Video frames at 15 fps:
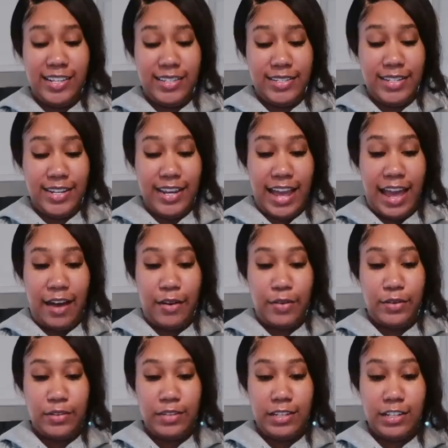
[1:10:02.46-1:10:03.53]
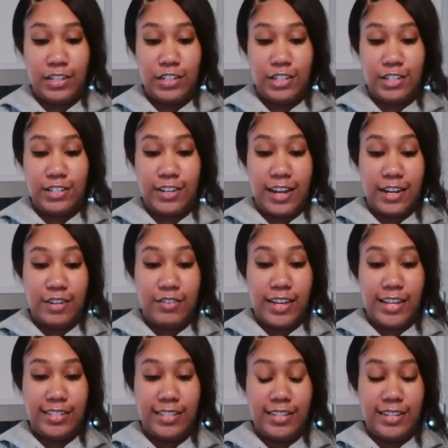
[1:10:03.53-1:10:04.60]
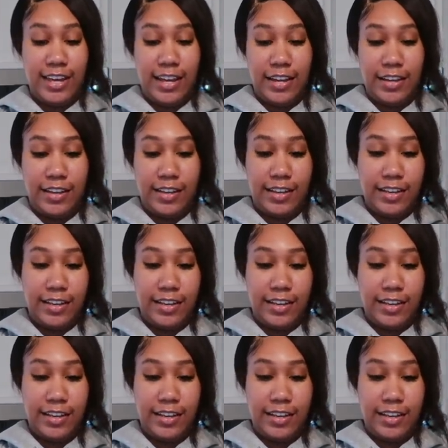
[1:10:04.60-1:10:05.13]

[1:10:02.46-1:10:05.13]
this sent out. Try to do that today.